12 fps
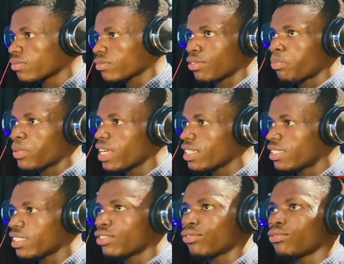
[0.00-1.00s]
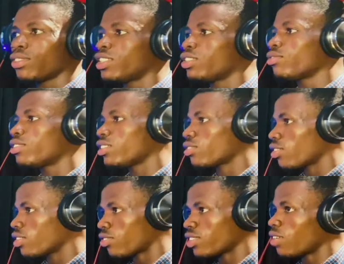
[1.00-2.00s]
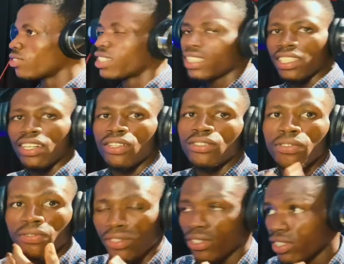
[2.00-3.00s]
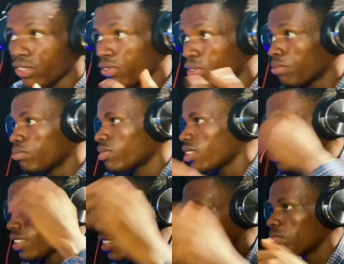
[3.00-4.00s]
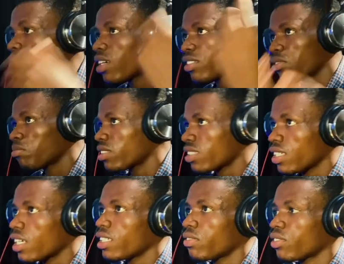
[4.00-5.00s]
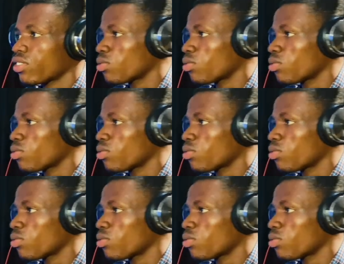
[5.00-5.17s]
PSC to reduce the noise because I was getting a lot of noise from the cymbals, from the snare and everything.